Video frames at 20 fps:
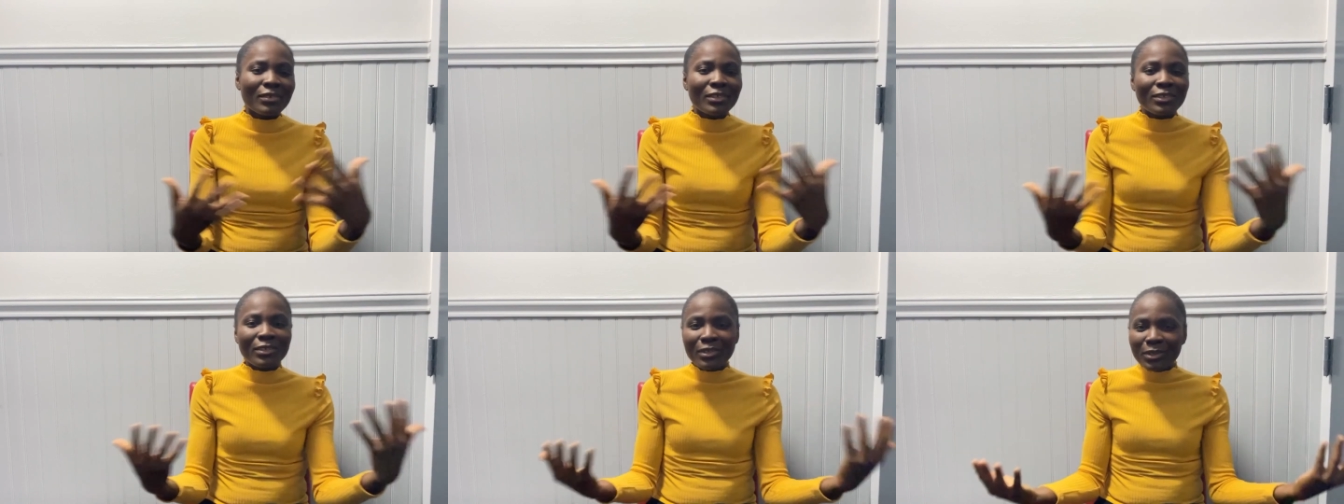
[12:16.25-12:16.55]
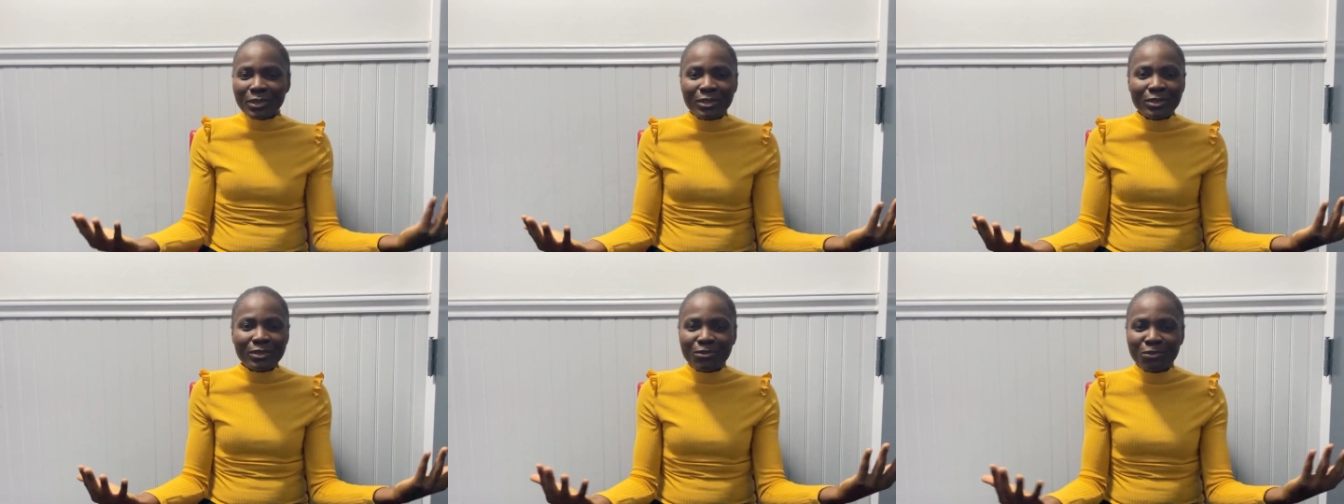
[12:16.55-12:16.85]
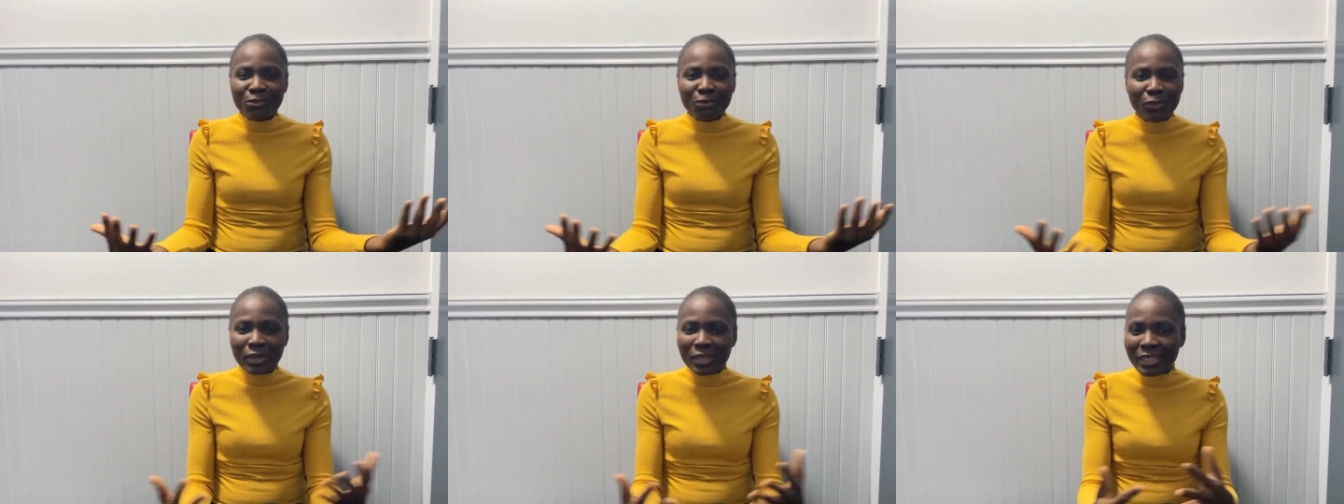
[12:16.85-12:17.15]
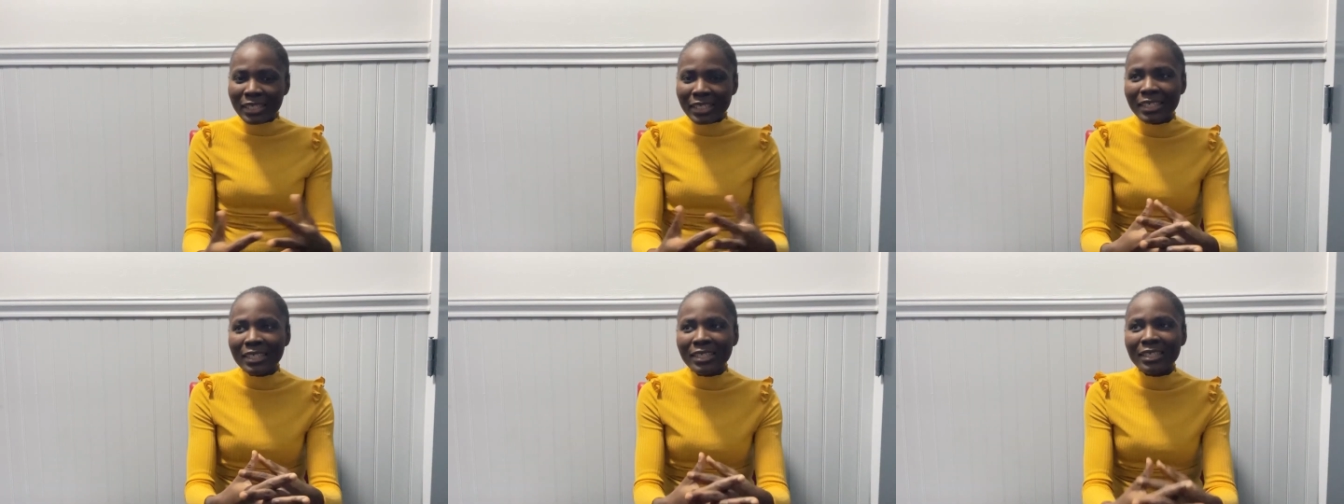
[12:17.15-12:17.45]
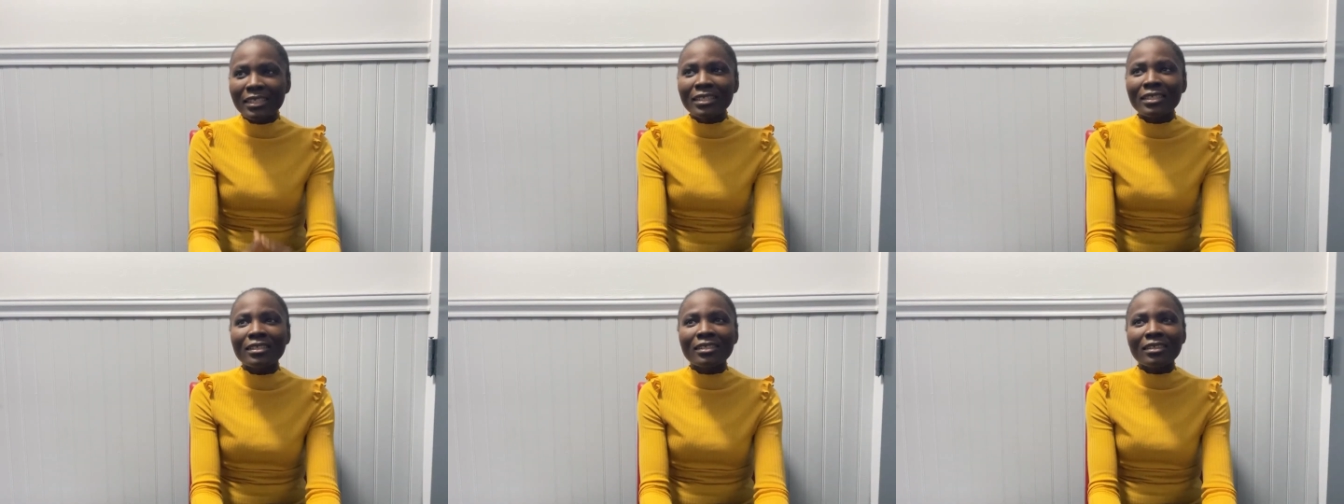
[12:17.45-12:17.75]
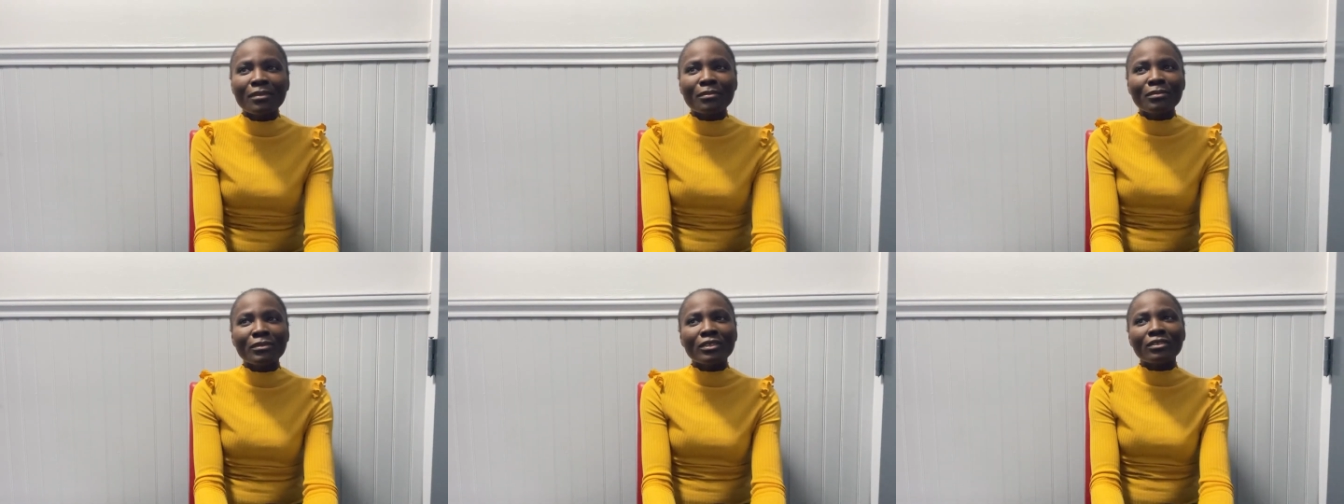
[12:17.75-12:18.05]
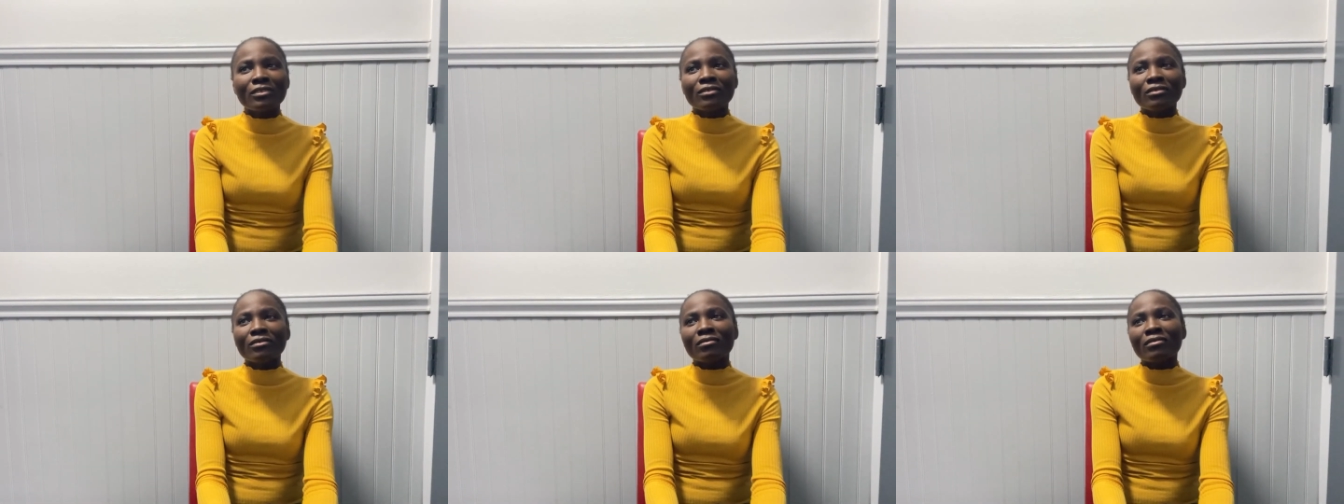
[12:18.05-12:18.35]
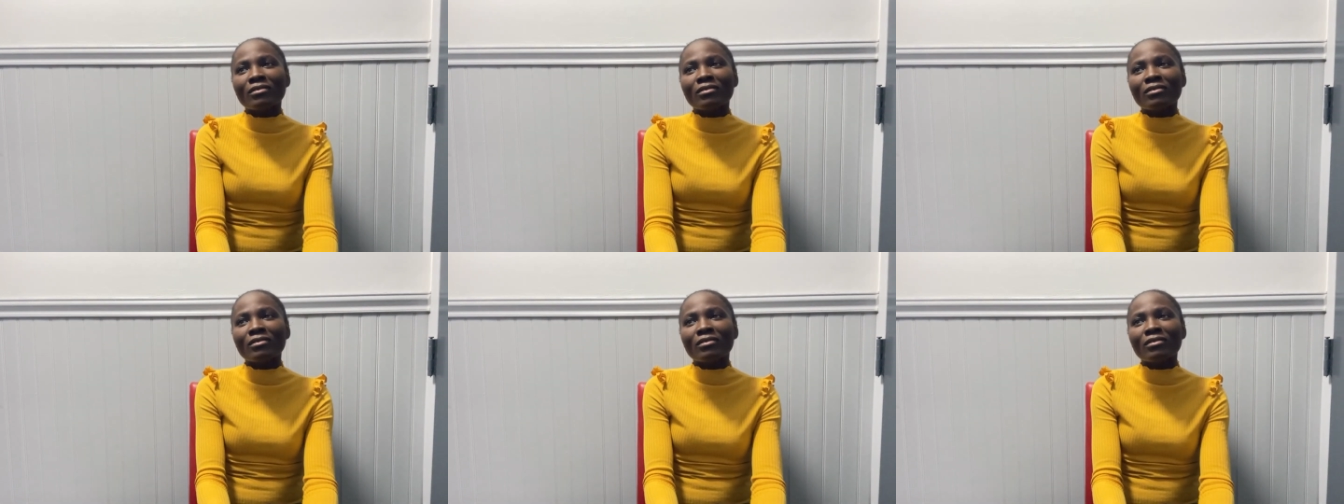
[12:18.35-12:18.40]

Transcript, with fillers: when you're not working, I mean,